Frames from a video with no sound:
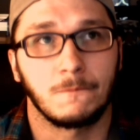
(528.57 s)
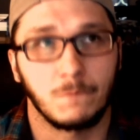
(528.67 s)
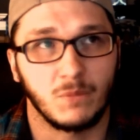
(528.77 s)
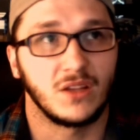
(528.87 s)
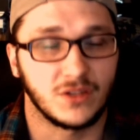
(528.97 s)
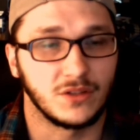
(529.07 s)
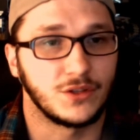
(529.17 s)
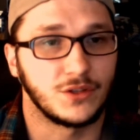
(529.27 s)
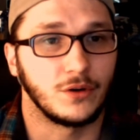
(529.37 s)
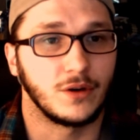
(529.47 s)
is considered
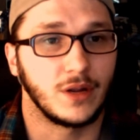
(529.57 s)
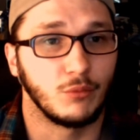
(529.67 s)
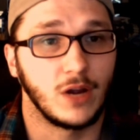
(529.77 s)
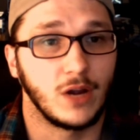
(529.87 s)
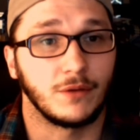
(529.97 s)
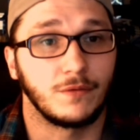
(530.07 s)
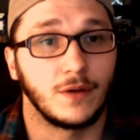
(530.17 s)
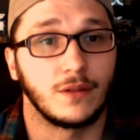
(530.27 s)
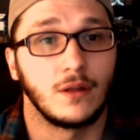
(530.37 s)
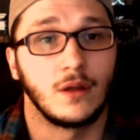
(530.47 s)
an Abrahamic faith,
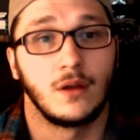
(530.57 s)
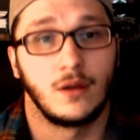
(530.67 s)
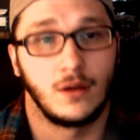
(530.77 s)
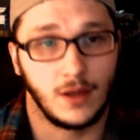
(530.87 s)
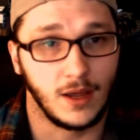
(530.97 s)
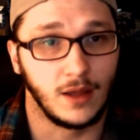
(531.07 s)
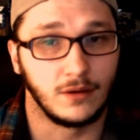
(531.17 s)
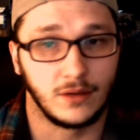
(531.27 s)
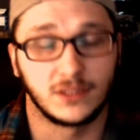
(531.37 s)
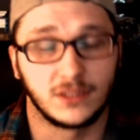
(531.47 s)
and
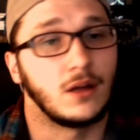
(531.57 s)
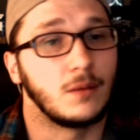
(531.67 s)
Islam.